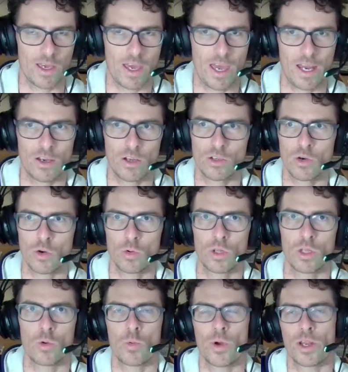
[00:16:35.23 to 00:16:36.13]
and not
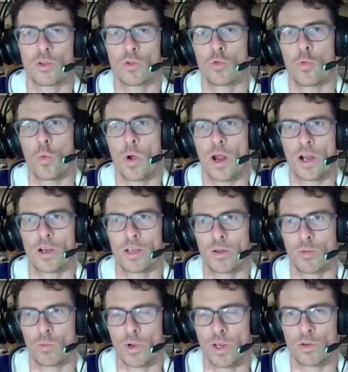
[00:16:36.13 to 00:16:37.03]
only when you wear
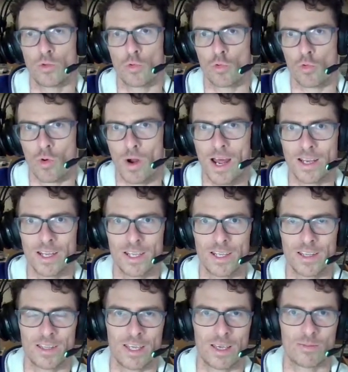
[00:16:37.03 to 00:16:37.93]
them, when you run
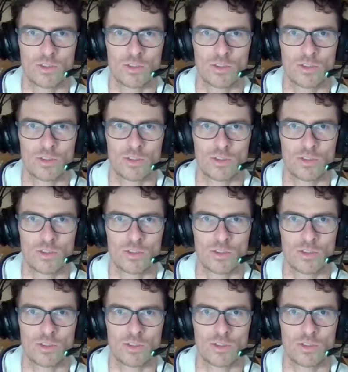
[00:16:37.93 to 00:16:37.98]
in them.